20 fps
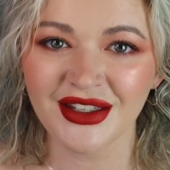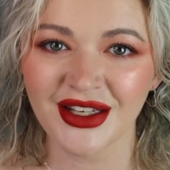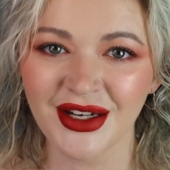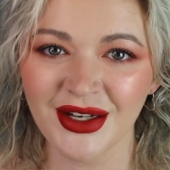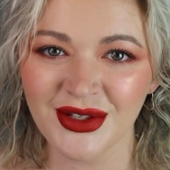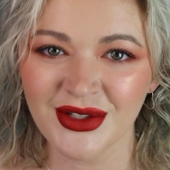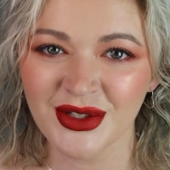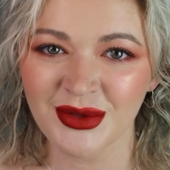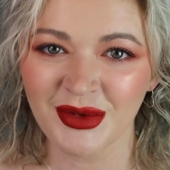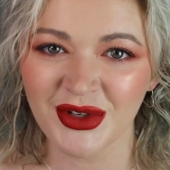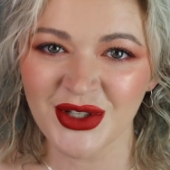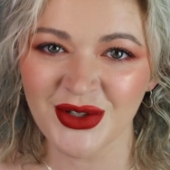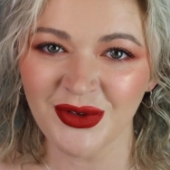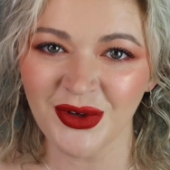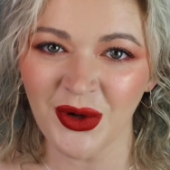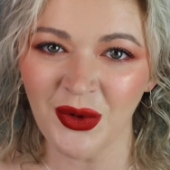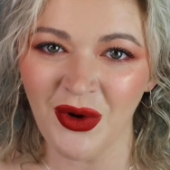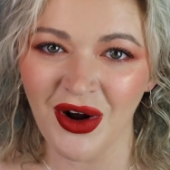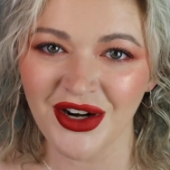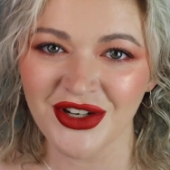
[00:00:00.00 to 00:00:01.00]
Thank you so much
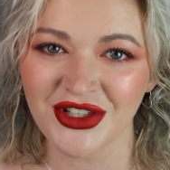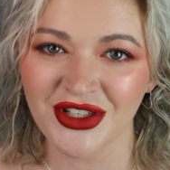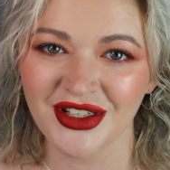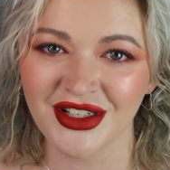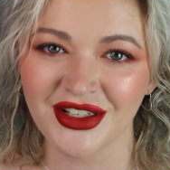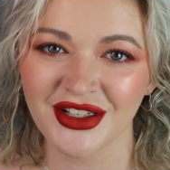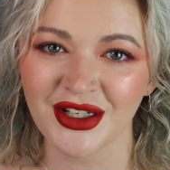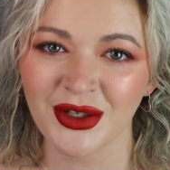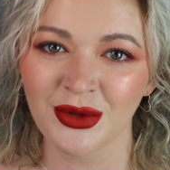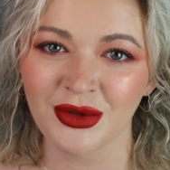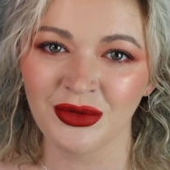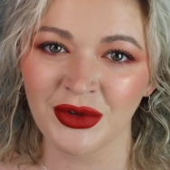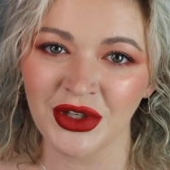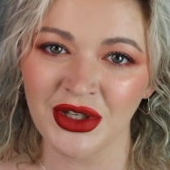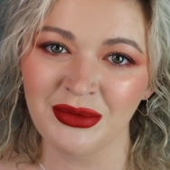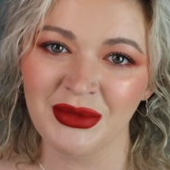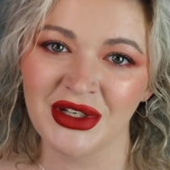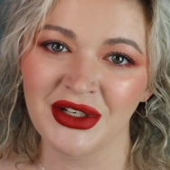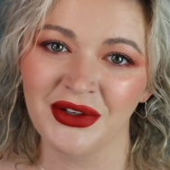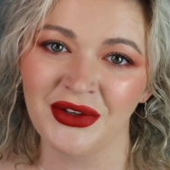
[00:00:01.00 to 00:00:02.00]
for watching. It would
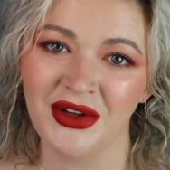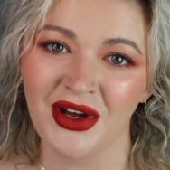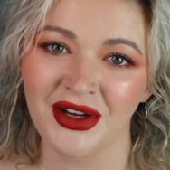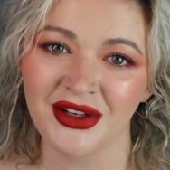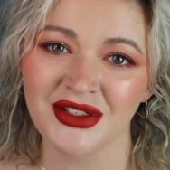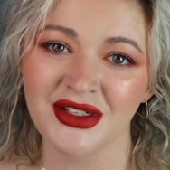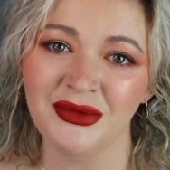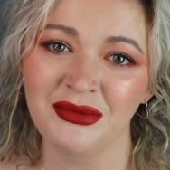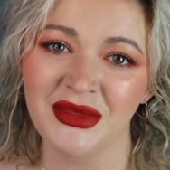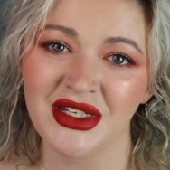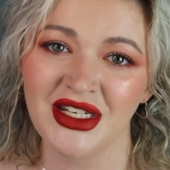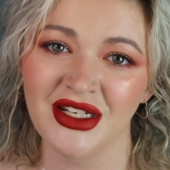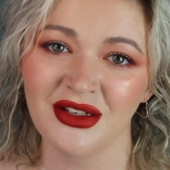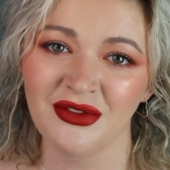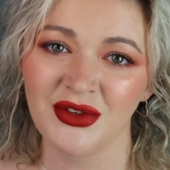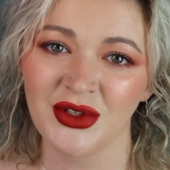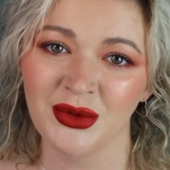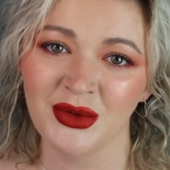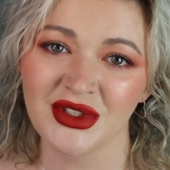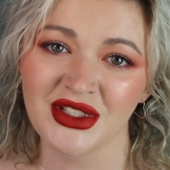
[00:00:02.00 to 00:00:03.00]
really mean a lot to me
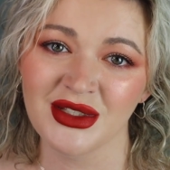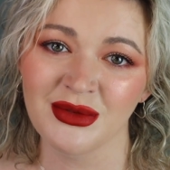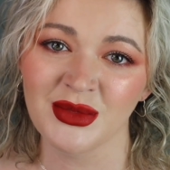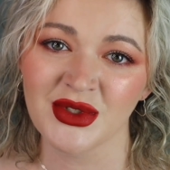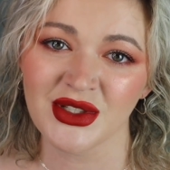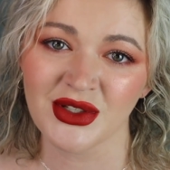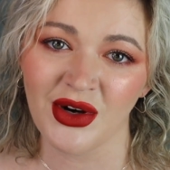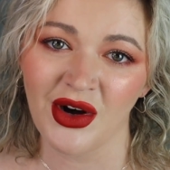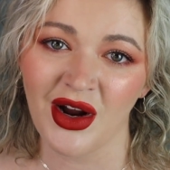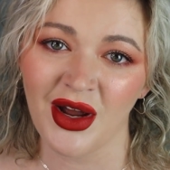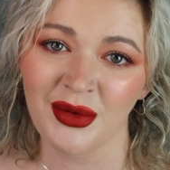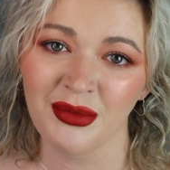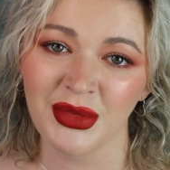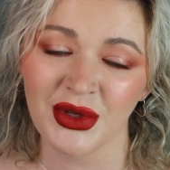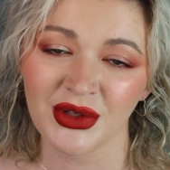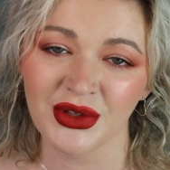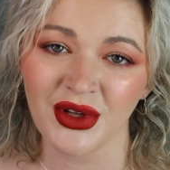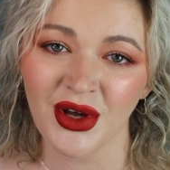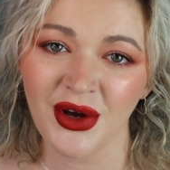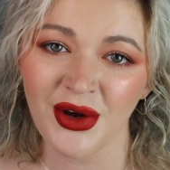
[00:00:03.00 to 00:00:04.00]
if you would subscribe
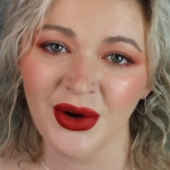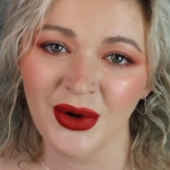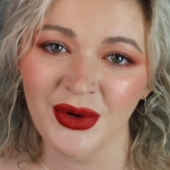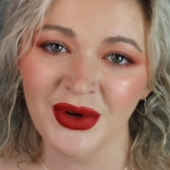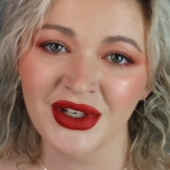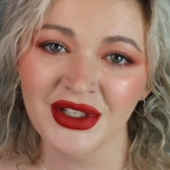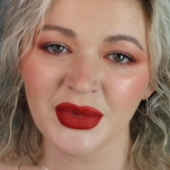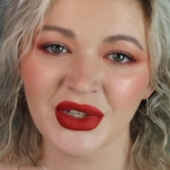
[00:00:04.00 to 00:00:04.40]
below.